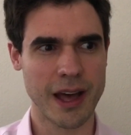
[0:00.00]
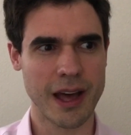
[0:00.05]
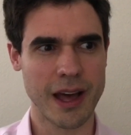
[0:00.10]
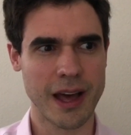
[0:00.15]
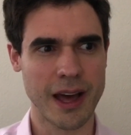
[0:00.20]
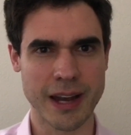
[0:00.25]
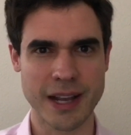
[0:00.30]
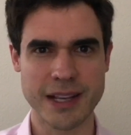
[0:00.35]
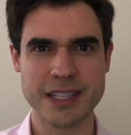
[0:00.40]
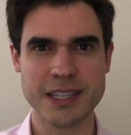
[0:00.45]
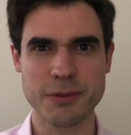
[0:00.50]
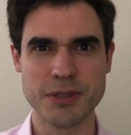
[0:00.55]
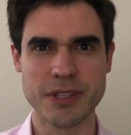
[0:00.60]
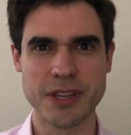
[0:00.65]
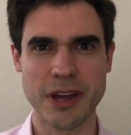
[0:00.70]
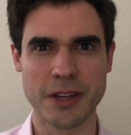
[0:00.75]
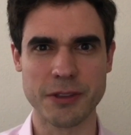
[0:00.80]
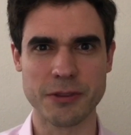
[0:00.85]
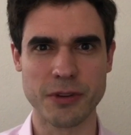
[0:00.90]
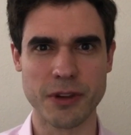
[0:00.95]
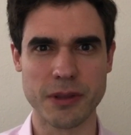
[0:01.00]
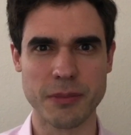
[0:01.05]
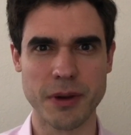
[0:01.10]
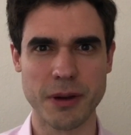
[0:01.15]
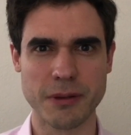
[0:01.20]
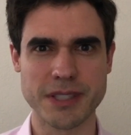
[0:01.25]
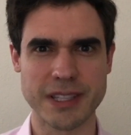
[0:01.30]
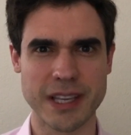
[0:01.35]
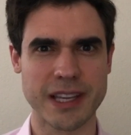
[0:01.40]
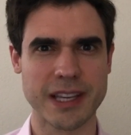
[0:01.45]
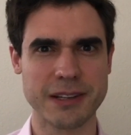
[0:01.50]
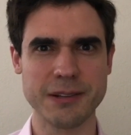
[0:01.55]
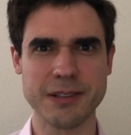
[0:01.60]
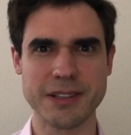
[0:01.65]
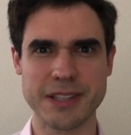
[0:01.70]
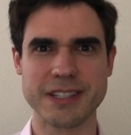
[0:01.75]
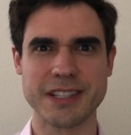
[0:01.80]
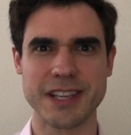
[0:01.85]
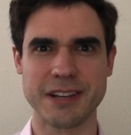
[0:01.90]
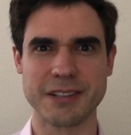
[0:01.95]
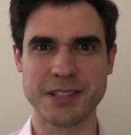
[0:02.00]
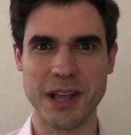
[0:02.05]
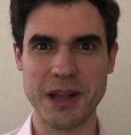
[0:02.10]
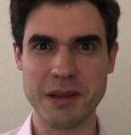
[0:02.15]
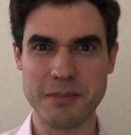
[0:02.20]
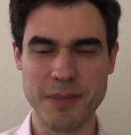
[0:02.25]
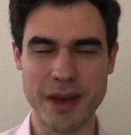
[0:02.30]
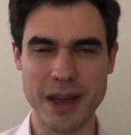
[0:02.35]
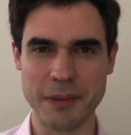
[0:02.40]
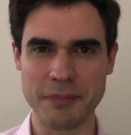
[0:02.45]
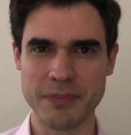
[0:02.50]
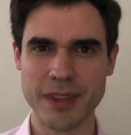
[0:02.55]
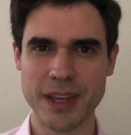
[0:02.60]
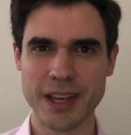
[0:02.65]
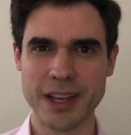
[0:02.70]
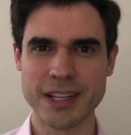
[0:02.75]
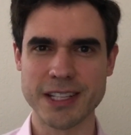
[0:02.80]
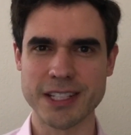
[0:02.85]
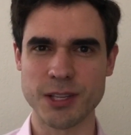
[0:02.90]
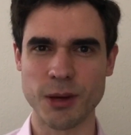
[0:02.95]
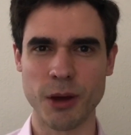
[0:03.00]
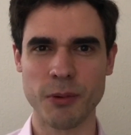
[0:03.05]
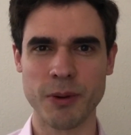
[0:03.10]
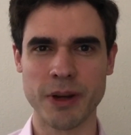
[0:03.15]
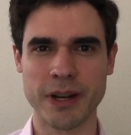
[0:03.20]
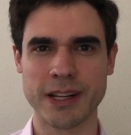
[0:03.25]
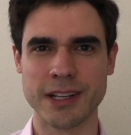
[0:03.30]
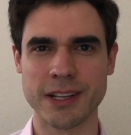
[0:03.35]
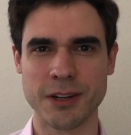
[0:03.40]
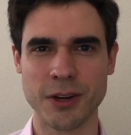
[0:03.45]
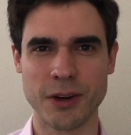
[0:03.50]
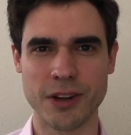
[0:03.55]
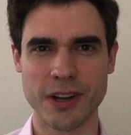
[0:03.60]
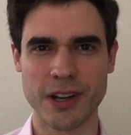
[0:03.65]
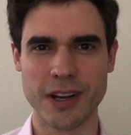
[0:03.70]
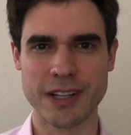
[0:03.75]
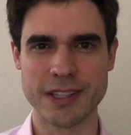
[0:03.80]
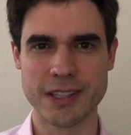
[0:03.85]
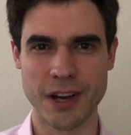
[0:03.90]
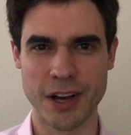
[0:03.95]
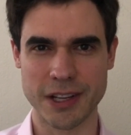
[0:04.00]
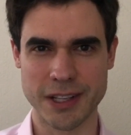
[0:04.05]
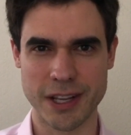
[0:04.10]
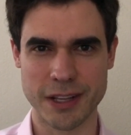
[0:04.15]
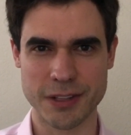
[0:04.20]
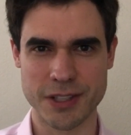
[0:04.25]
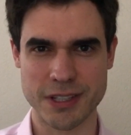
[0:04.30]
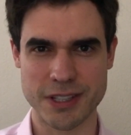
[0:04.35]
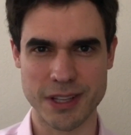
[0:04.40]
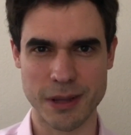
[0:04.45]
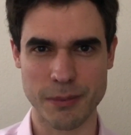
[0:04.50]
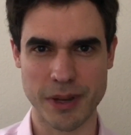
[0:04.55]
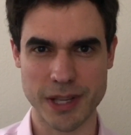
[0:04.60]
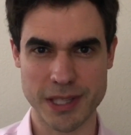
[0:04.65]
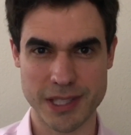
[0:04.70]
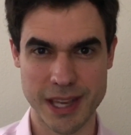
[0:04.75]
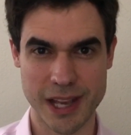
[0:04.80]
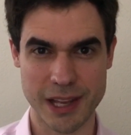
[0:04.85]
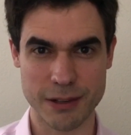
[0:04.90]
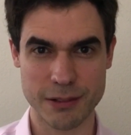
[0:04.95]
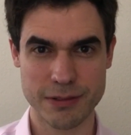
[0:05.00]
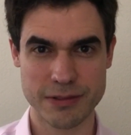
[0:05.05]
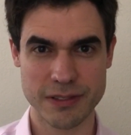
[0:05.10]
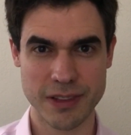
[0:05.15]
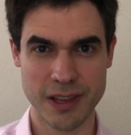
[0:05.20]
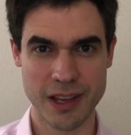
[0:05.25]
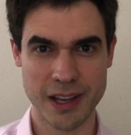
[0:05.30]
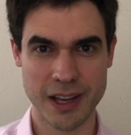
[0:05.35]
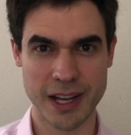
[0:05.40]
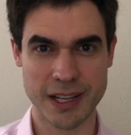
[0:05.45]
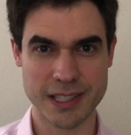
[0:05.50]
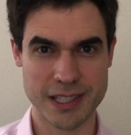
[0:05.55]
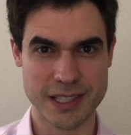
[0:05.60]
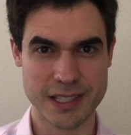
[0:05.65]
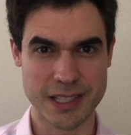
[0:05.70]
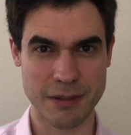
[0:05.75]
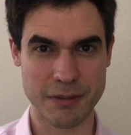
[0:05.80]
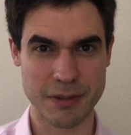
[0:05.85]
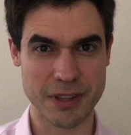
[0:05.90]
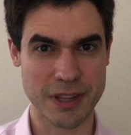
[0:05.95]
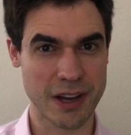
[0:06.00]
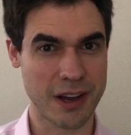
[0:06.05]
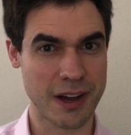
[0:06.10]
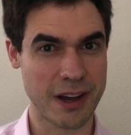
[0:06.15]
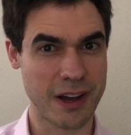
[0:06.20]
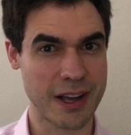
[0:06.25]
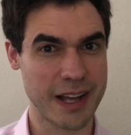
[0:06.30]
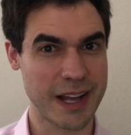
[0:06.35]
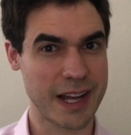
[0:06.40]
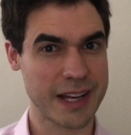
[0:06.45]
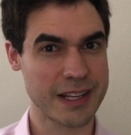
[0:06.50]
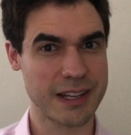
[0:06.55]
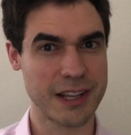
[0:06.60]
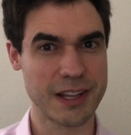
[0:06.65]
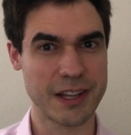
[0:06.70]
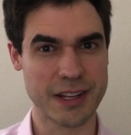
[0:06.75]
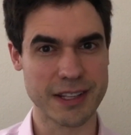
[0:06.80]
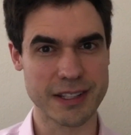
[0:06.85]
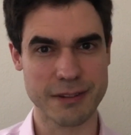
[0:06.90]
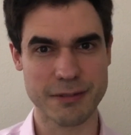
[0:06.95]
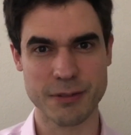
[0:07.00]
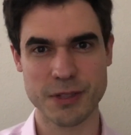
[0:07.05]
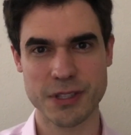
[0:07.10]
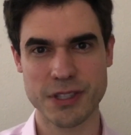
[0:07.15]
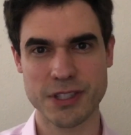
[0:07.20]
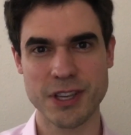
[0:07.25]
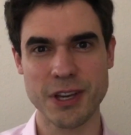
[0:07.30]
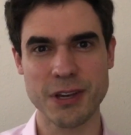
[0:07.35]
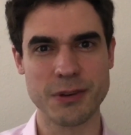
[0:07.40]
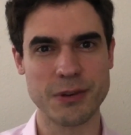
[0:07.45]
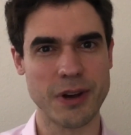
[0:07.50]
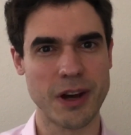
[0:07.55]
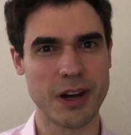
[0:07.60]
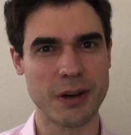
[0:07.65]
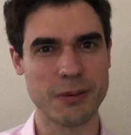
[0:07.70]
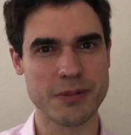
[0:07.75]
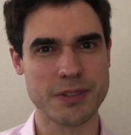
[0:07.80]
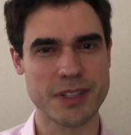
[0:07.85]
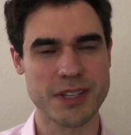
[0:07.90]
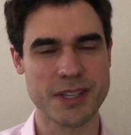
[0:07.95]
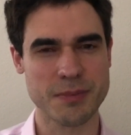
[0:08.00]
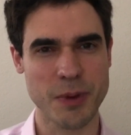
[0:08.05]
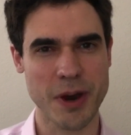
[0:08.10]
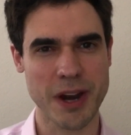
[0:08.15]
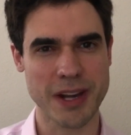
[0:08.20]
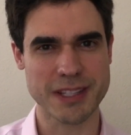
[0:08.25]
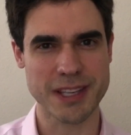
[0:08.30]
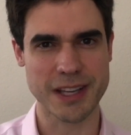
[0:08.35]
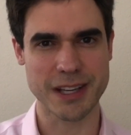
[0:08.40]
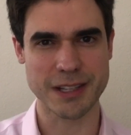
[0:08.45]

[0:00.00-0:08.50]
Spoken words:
And as he was going through them, I was thinking, oh, this sounds like me. So I went and got a diagnosis done myself and discovered that I had a learning difference too. I was dyspraxic.